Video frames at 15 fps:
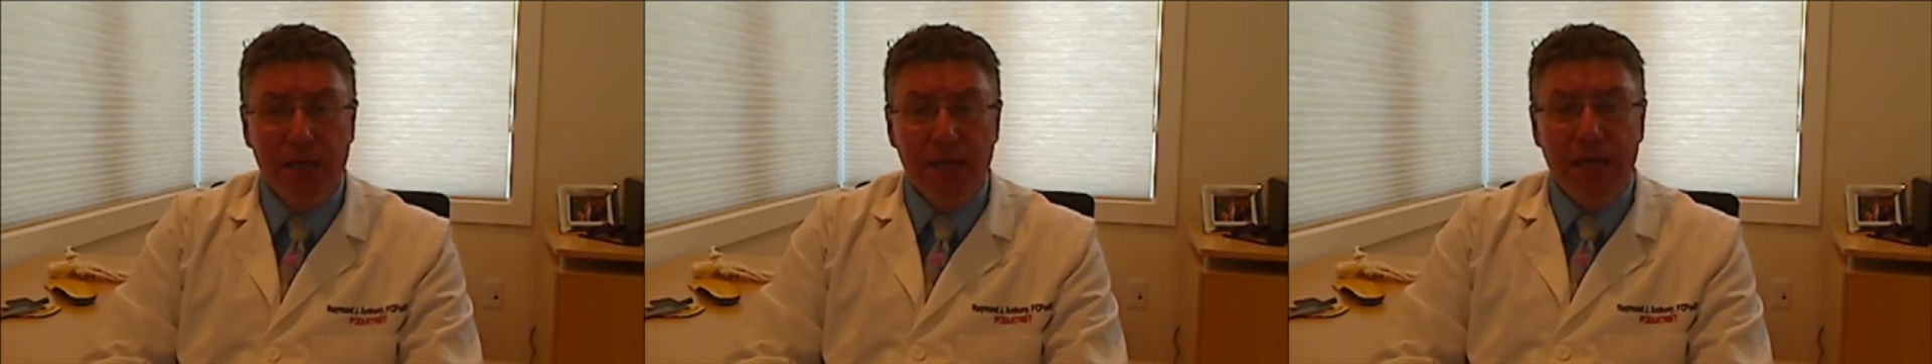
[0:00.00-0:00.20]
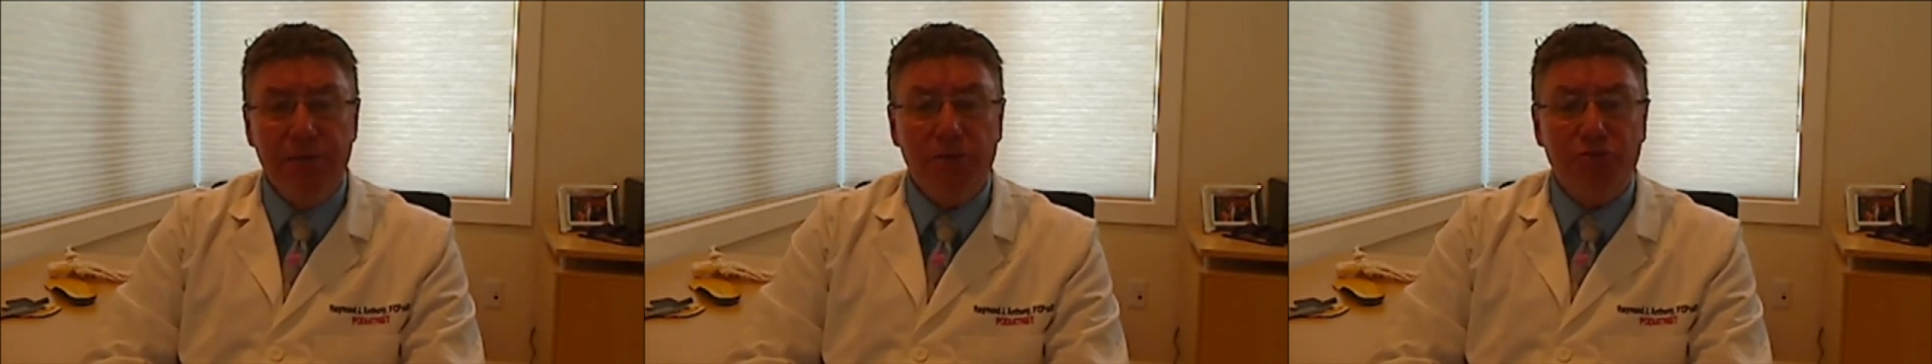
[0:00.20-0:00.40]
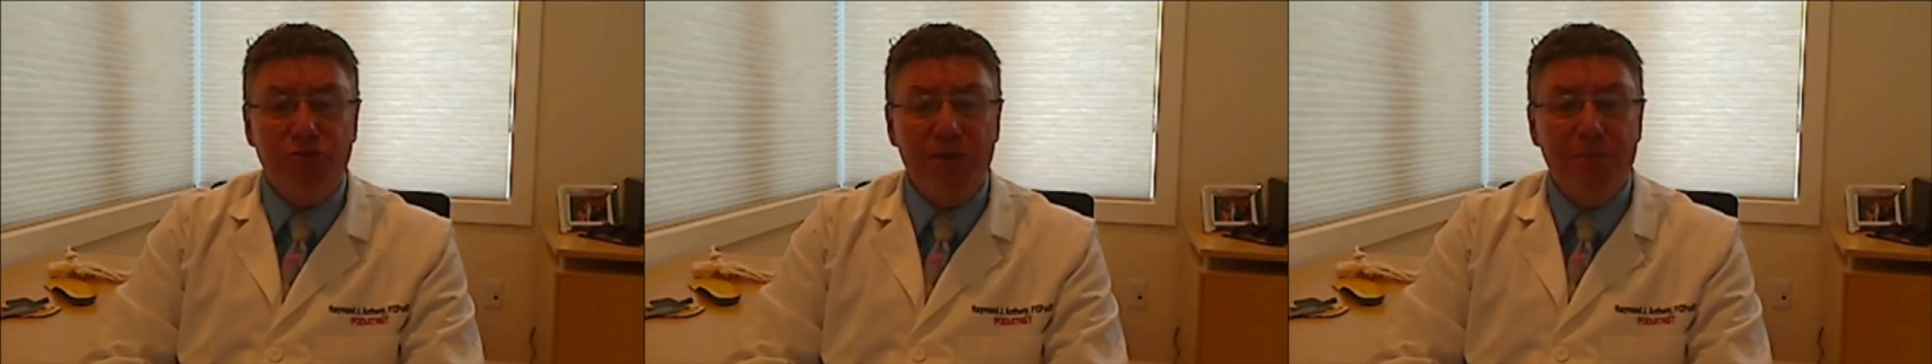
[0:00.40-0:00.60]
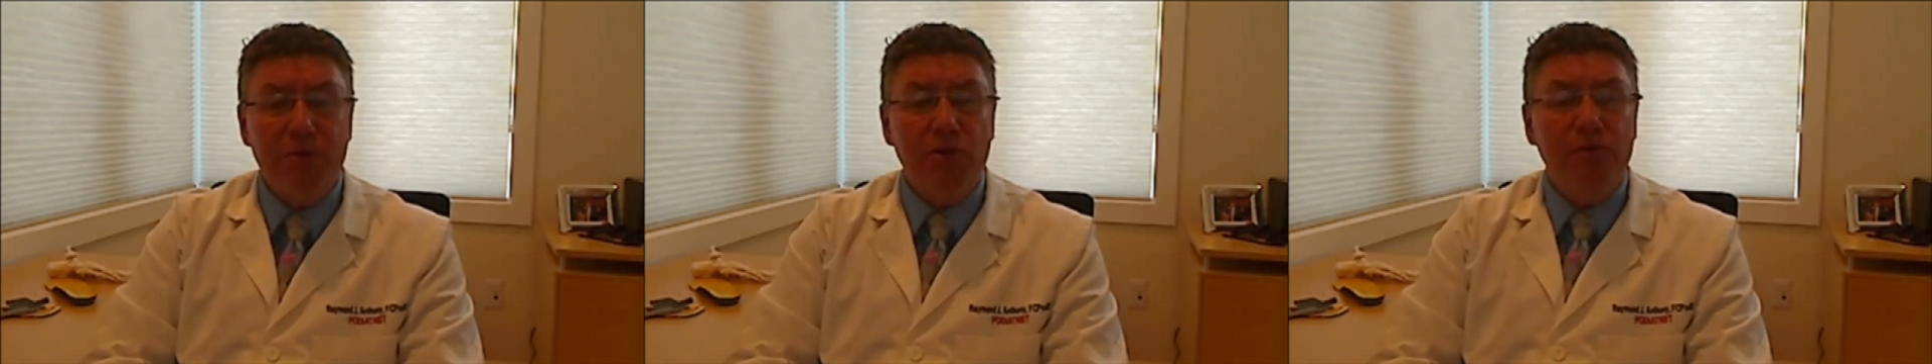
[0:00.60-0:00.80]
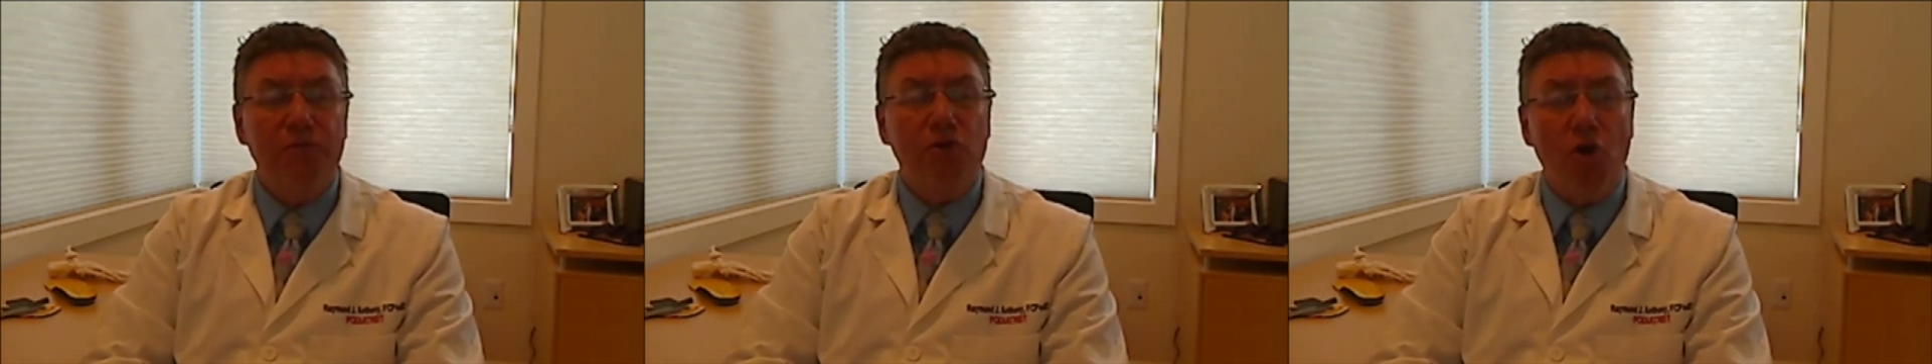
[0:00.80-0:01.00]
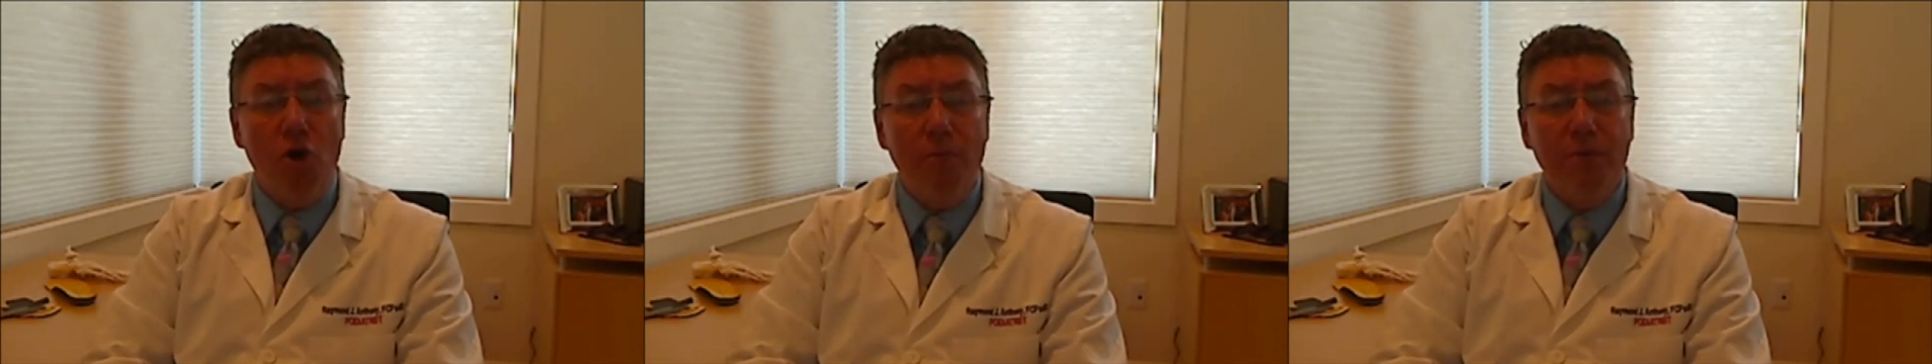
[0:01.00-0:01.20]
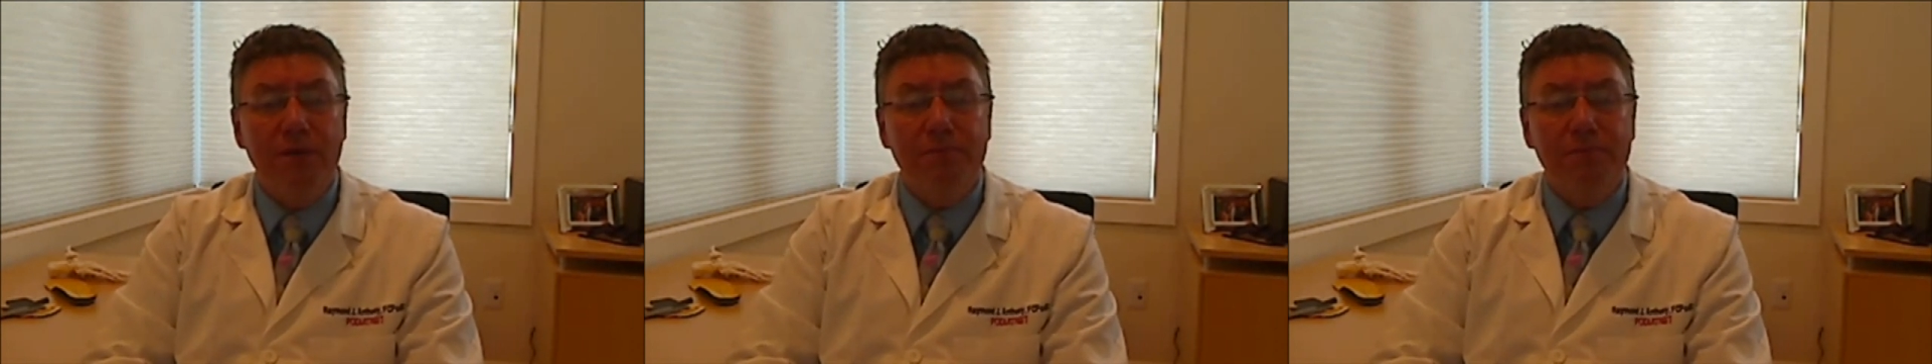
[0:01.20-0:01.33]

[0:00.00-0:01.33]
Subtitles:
in the treatment of common